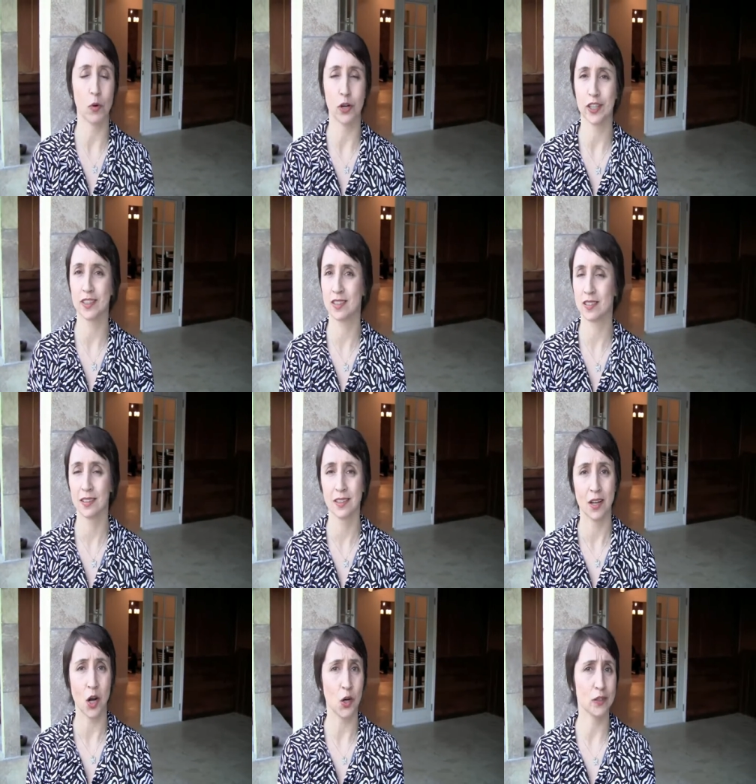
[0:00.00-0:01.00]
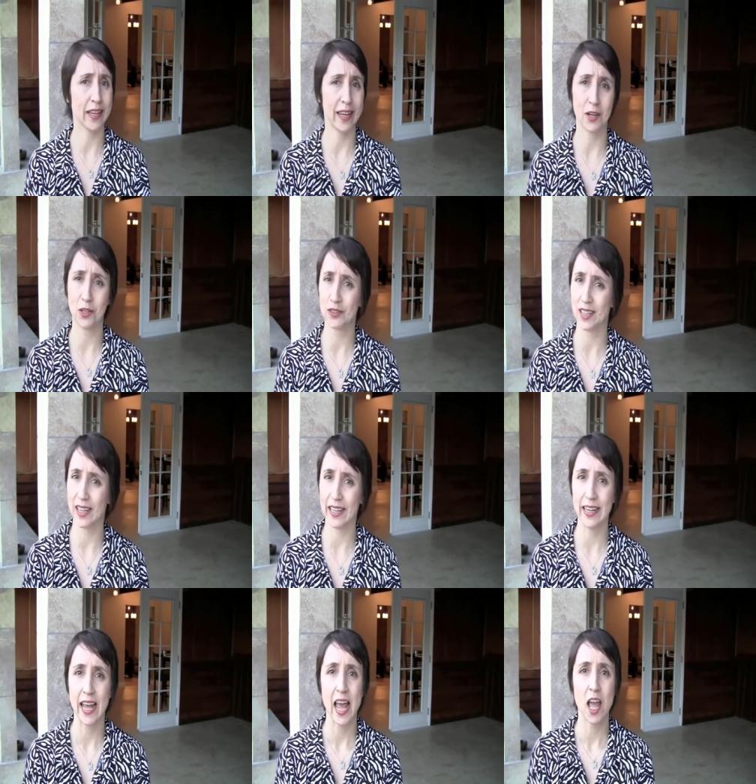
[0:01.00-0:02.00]
Worked all day, all
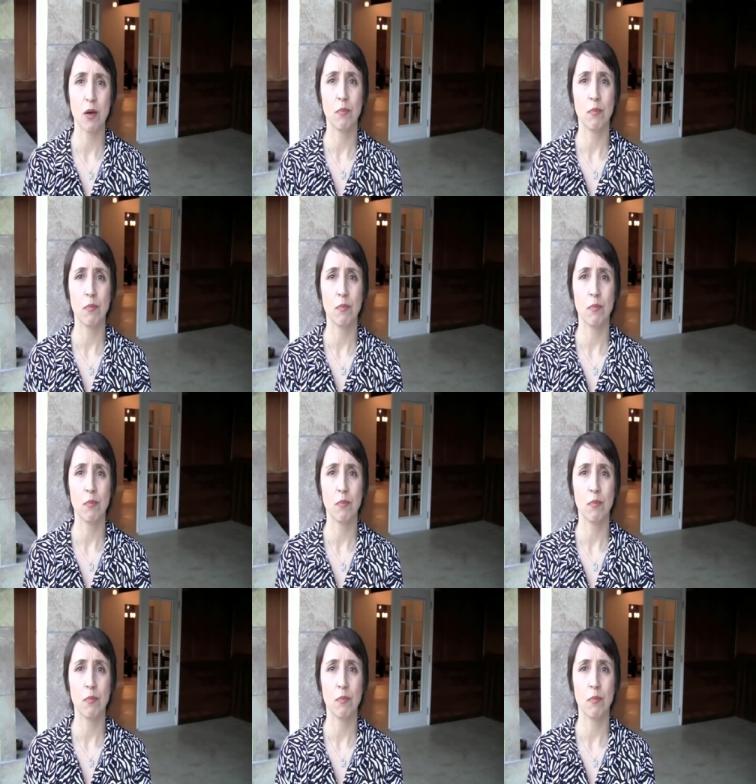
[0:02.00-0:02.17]
night,